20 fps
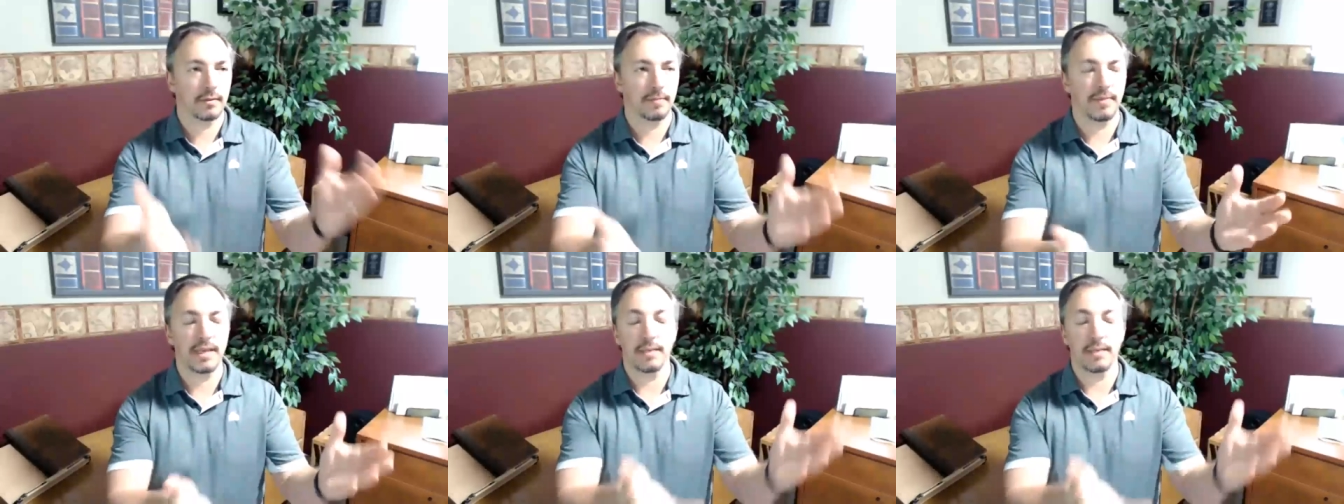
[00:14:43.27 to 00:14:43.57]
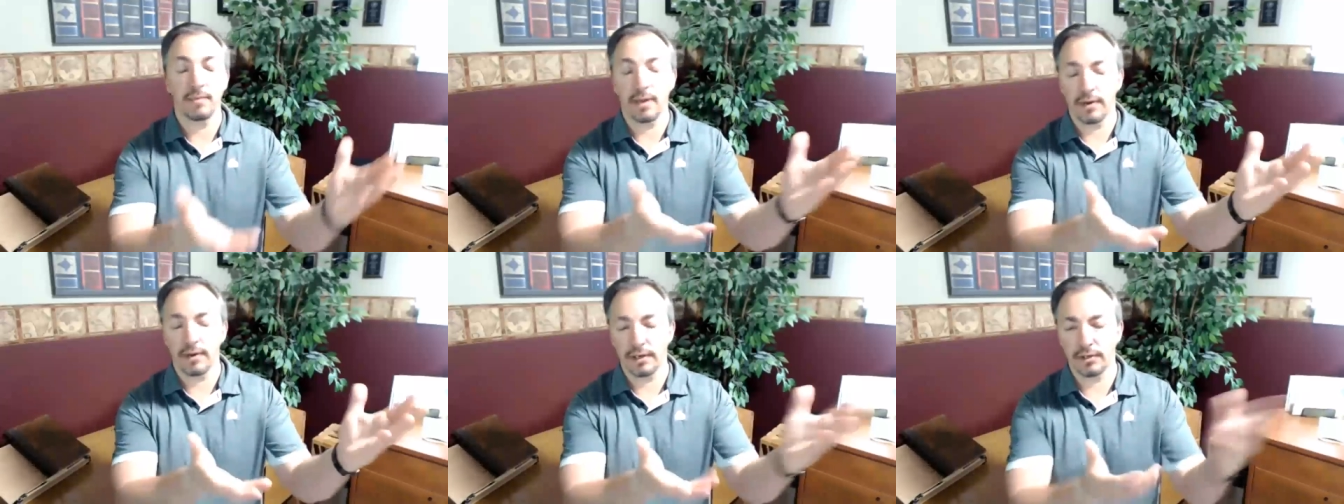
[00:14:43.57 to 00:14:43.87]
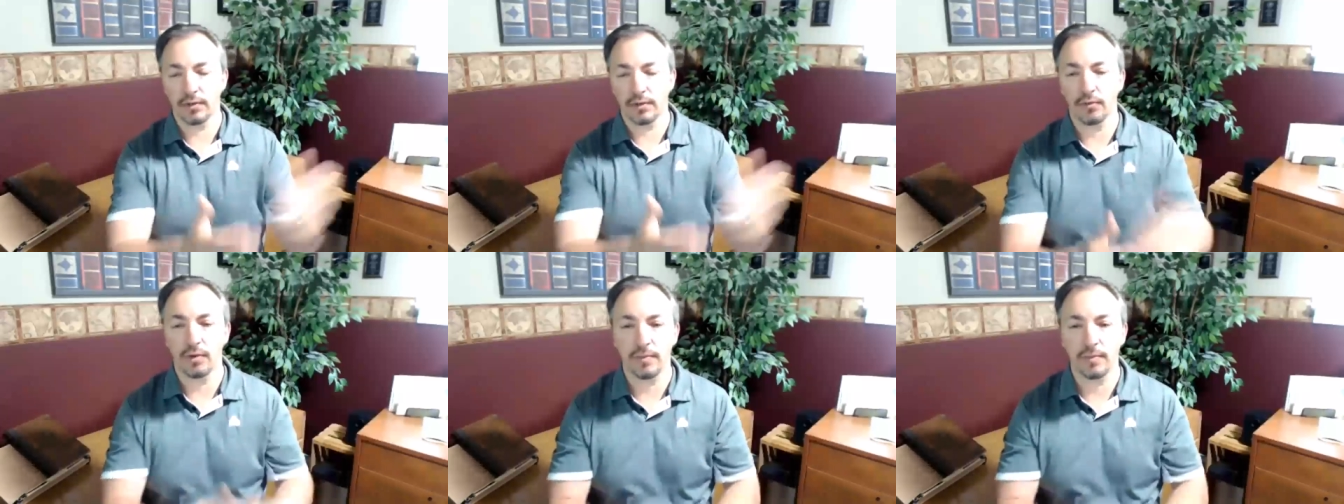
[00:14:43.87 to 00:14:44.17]
being married
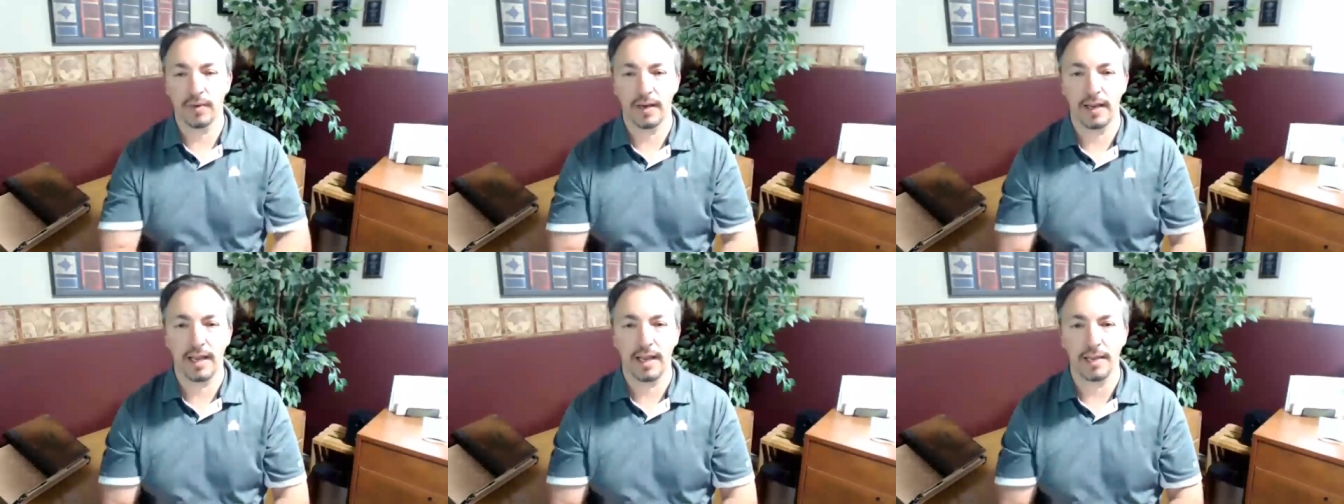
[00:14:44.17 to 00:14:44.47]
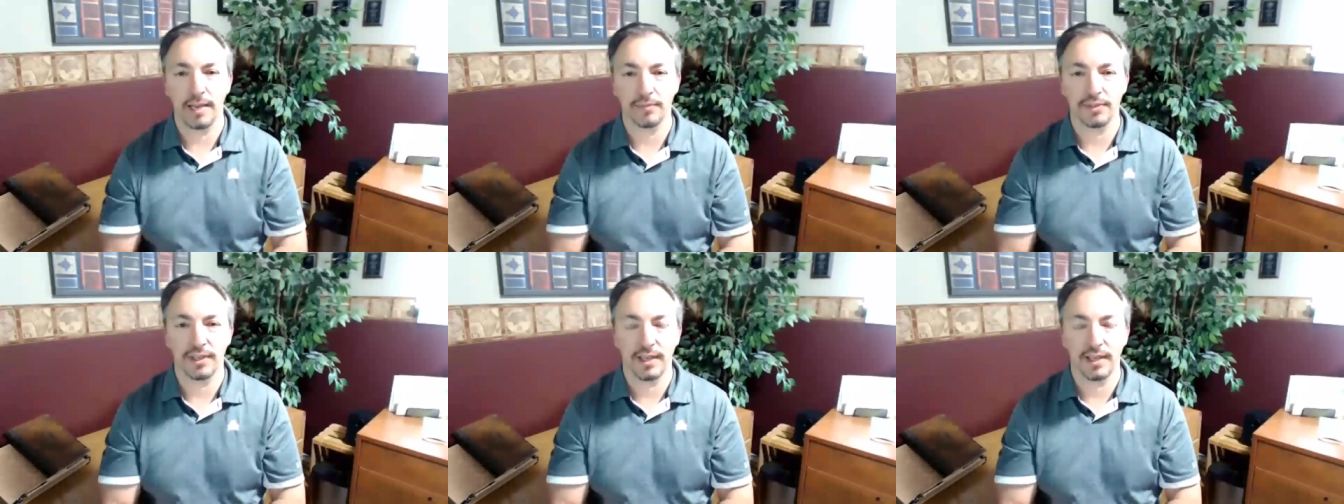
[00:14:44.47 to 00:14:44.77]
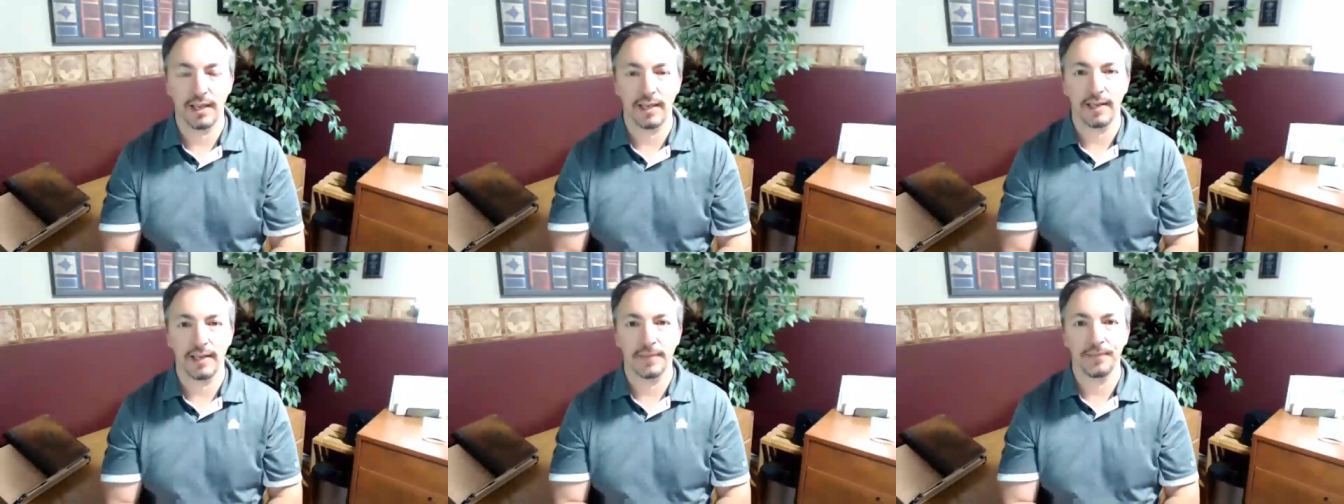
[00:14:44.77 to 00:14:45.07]
to the woman I am
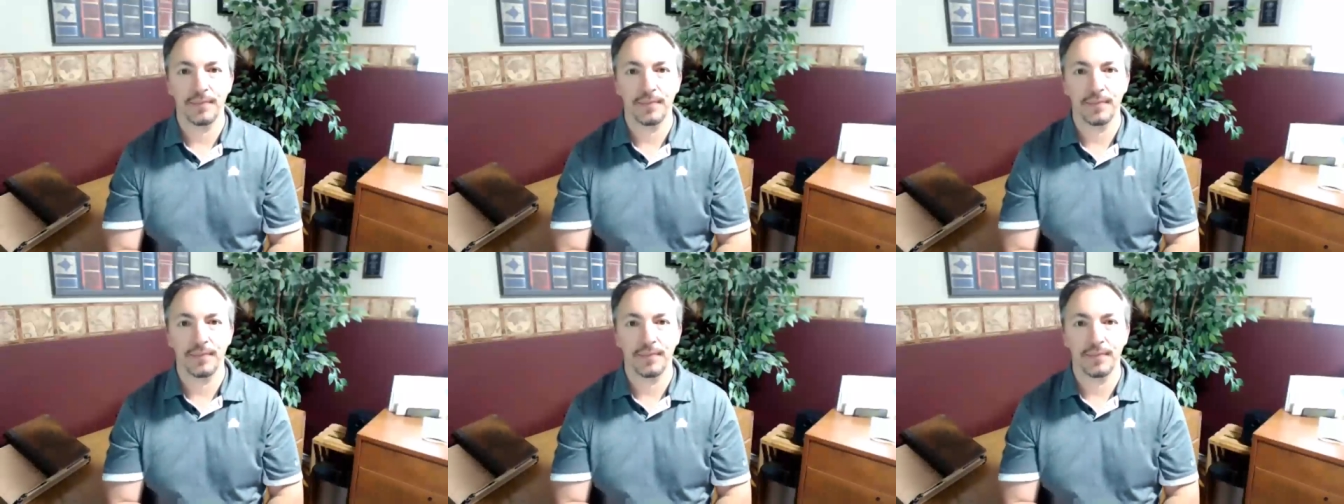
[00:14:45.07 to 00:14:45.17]
today.